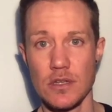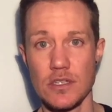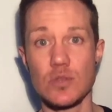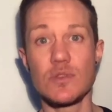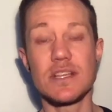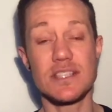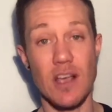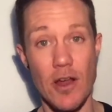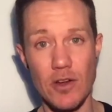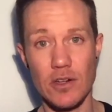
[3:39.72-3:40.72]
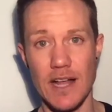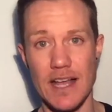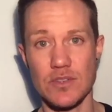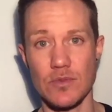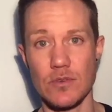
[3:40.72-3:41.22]
to the entire
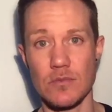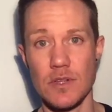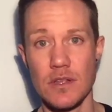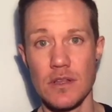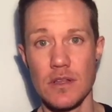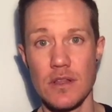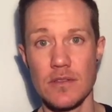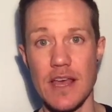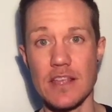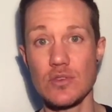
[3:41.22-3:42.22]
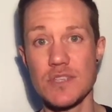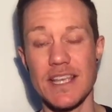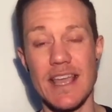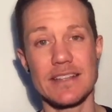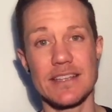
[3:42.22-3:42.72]
classroom that
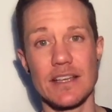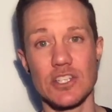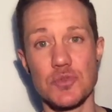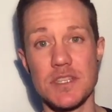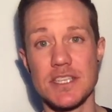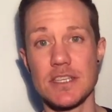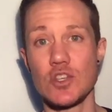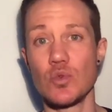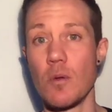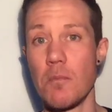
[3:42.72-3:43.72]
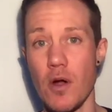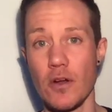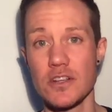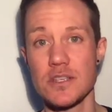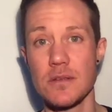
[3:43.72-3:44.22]
using anti-LGBTQ
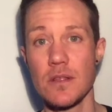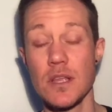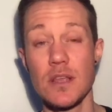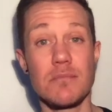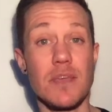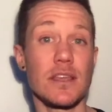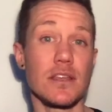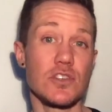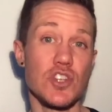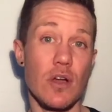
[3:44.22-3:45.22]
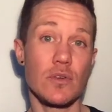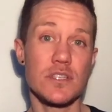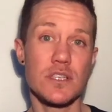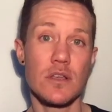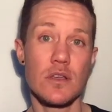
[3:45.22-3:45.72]
remarks, making jokes,